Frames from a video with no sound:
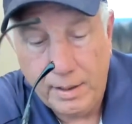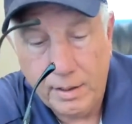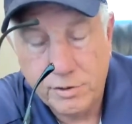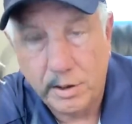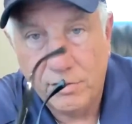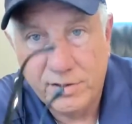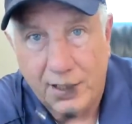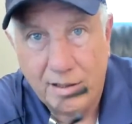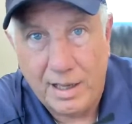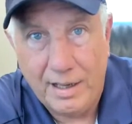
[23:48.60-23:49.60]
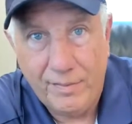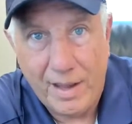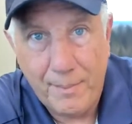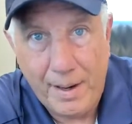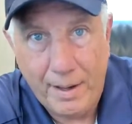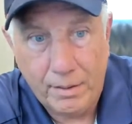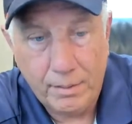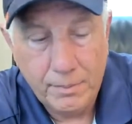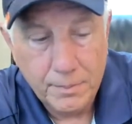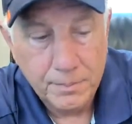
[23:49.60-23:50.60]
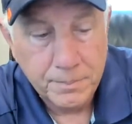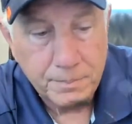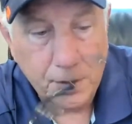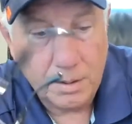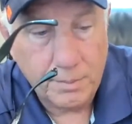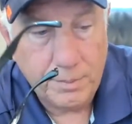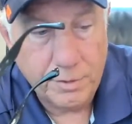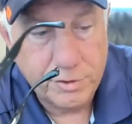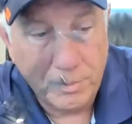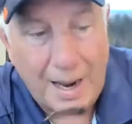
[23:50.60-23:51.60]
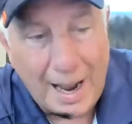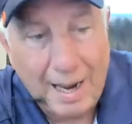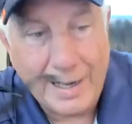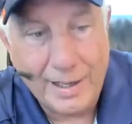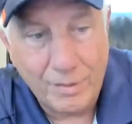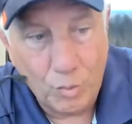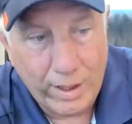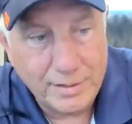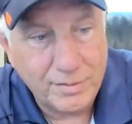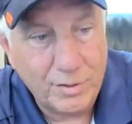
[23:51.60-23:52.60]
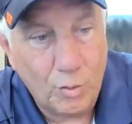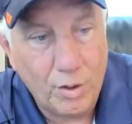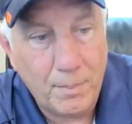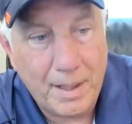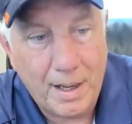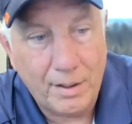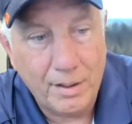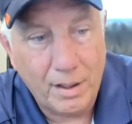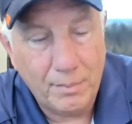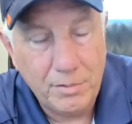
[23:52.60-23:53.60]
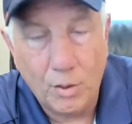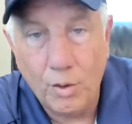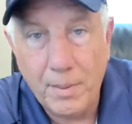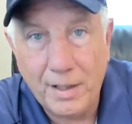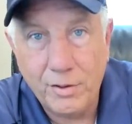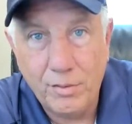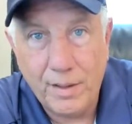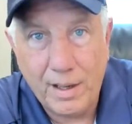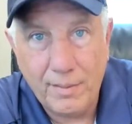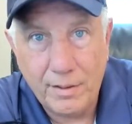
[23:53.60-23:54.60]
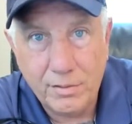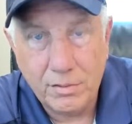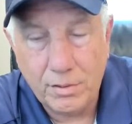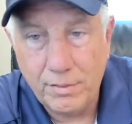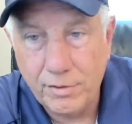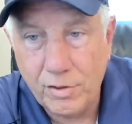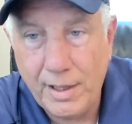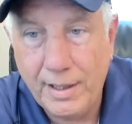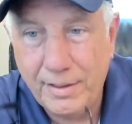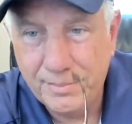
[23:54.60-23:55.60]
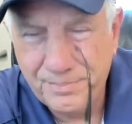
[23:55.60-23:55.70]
service that client in that manner. And there's some high-end ways of going about doing that you'll learn in the training.